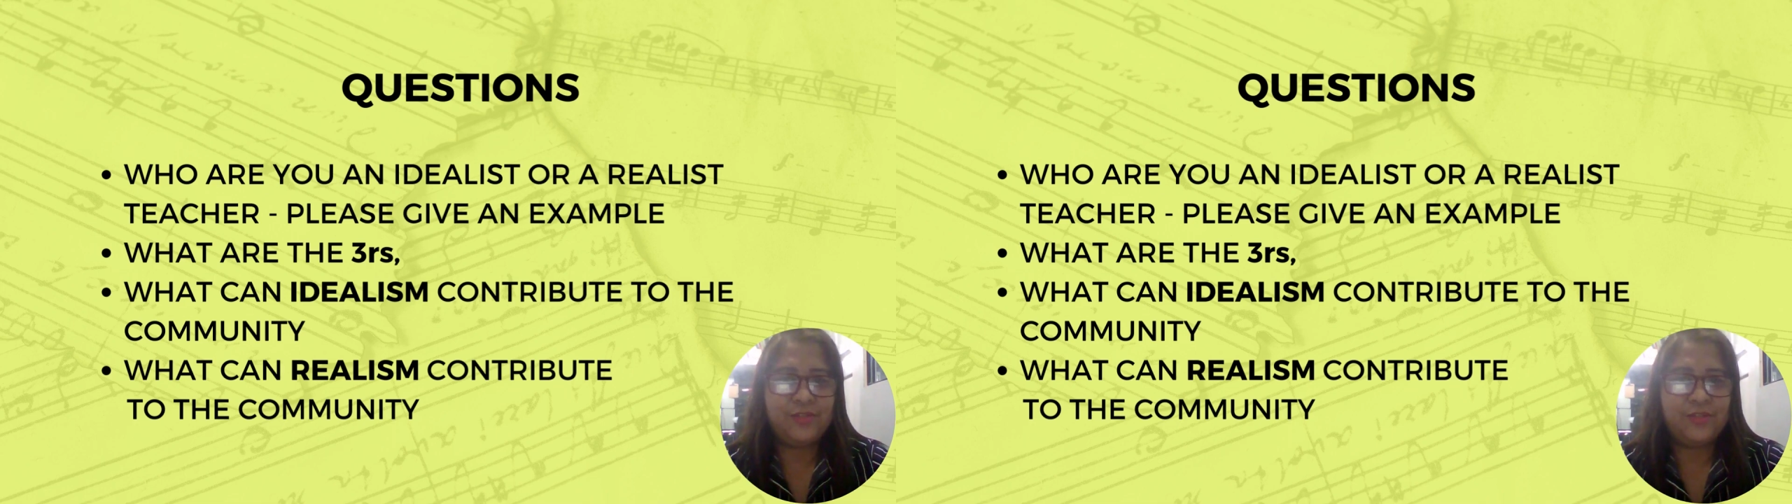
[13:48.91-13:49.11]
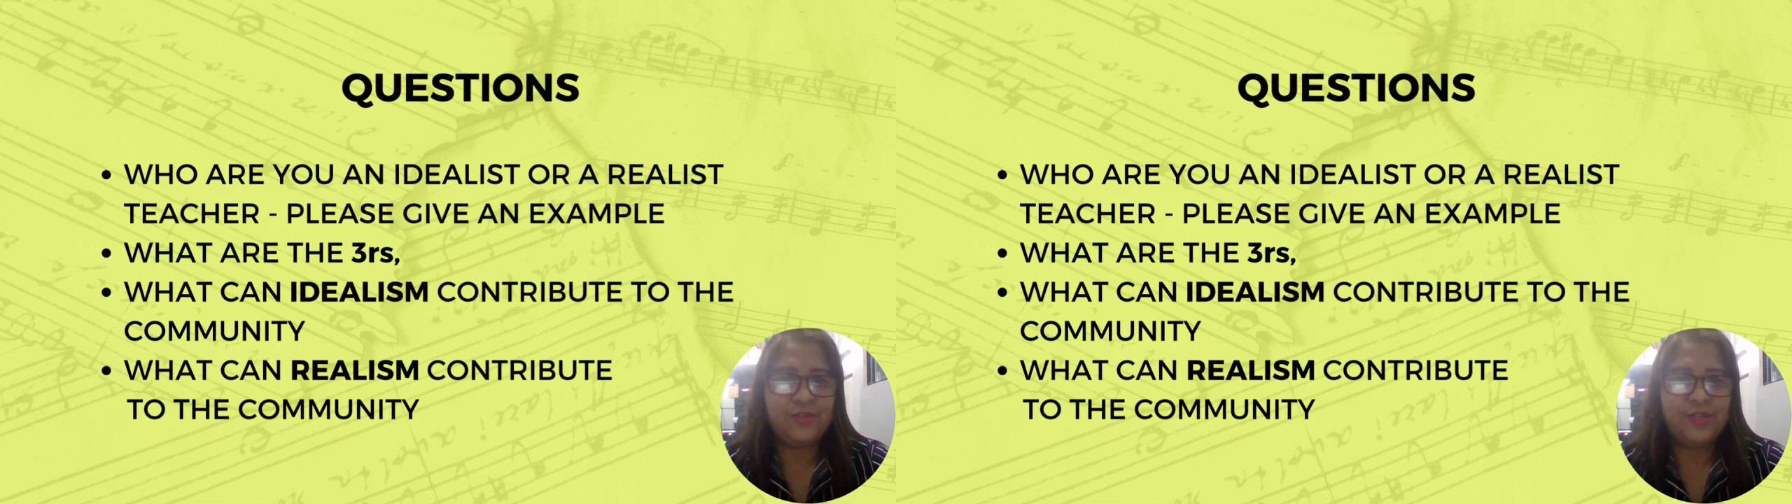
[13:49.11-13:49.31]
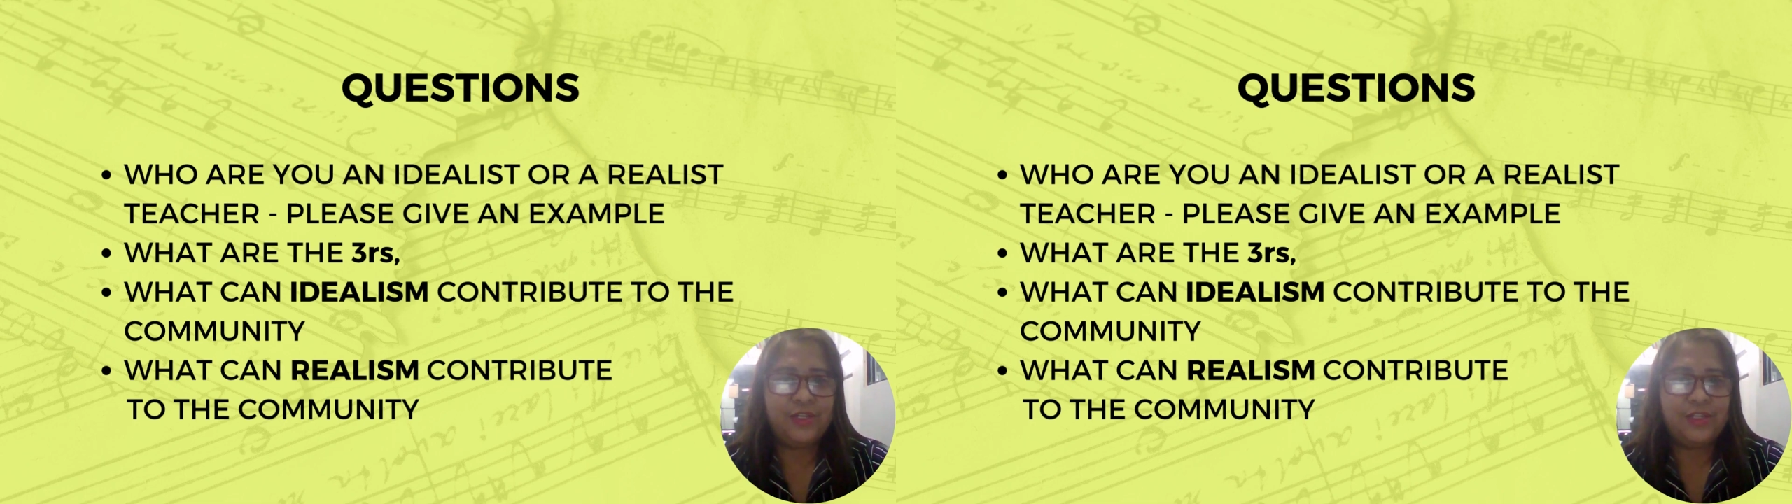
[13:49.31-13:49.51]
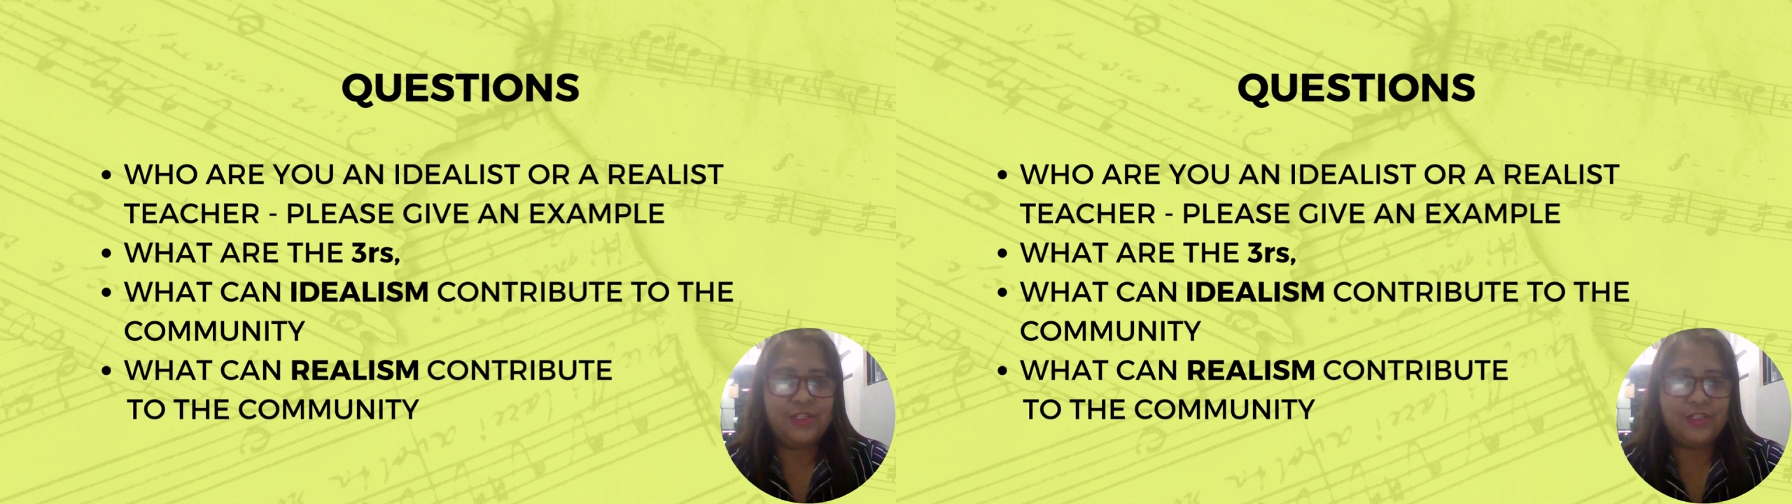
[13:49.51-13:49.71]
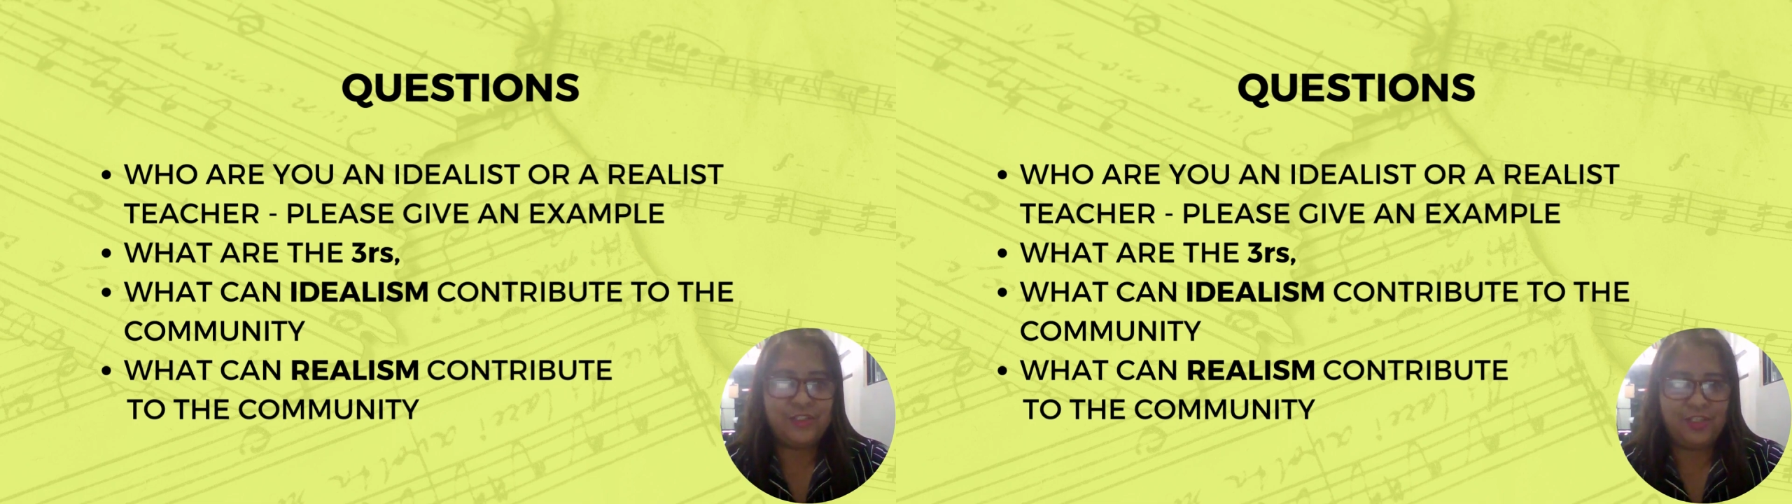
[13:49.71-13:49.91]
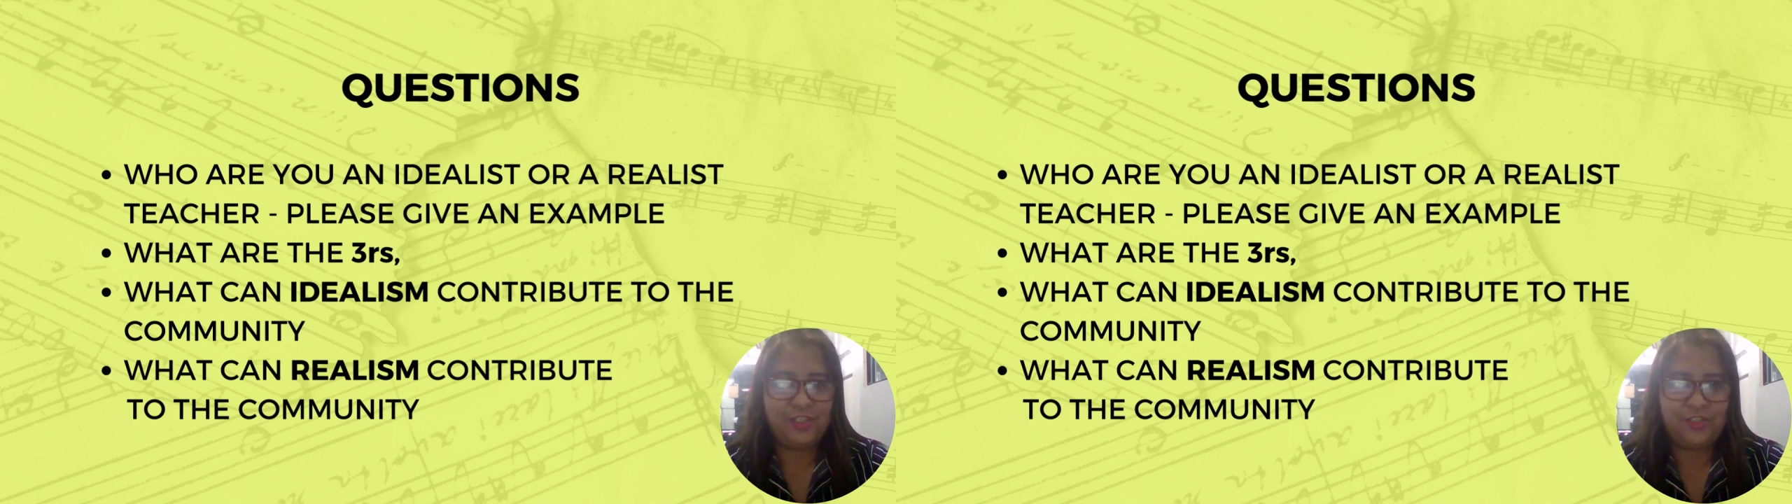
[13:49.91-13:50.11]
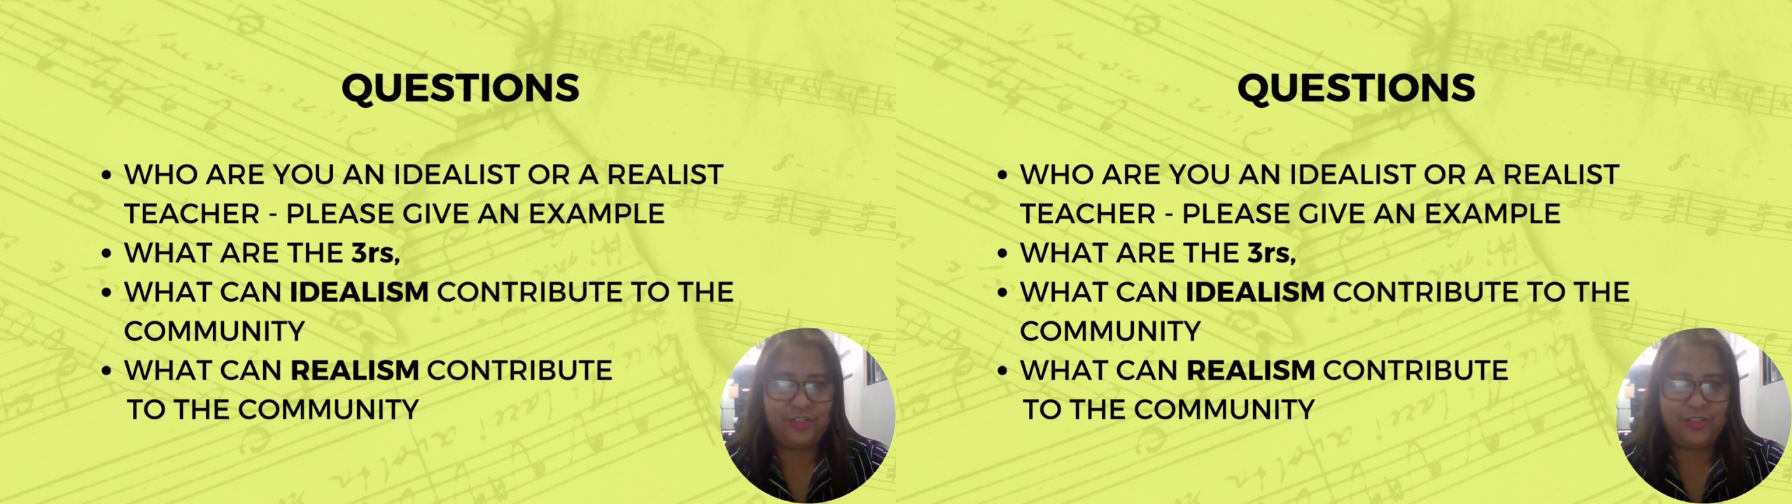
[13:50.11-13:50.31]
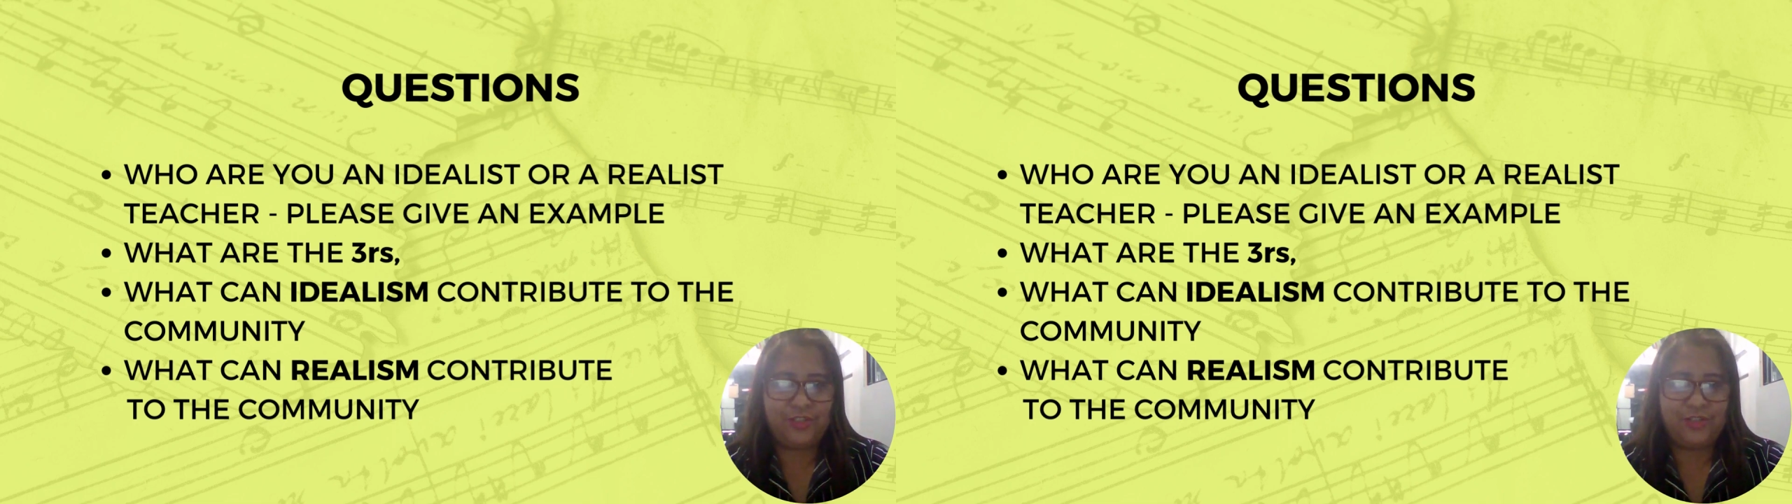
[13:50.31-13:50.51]
or realist
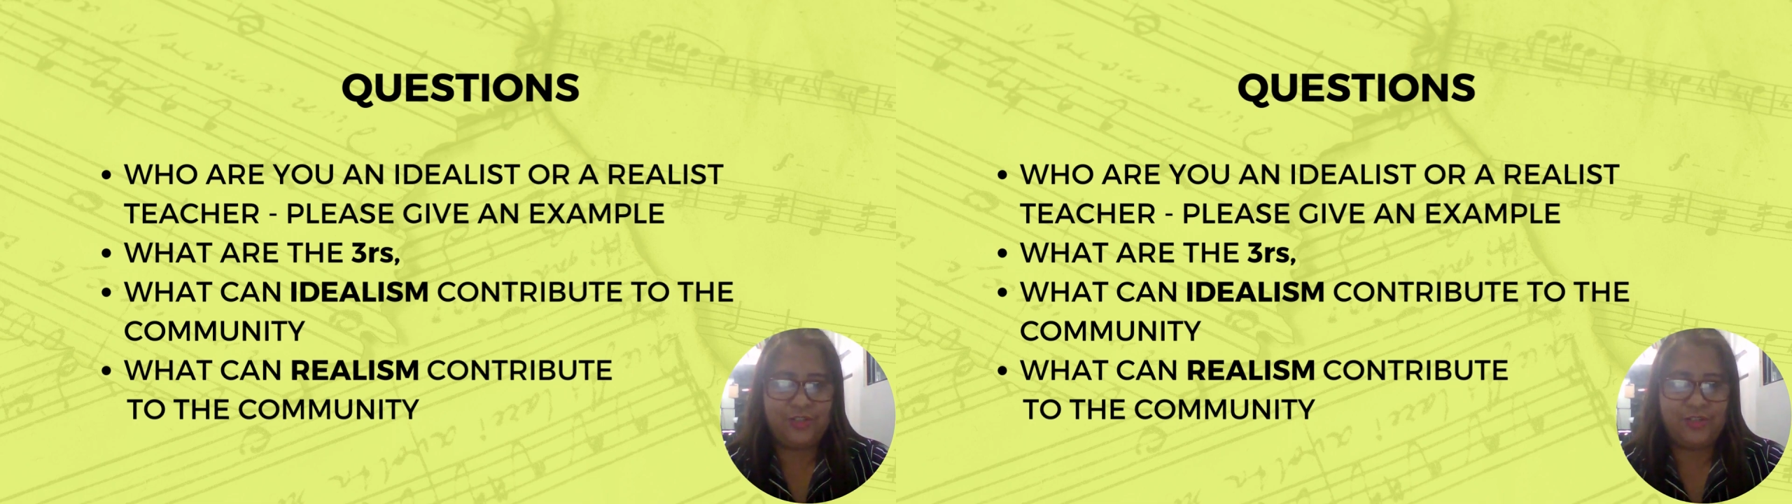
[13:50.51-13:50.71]
teacher?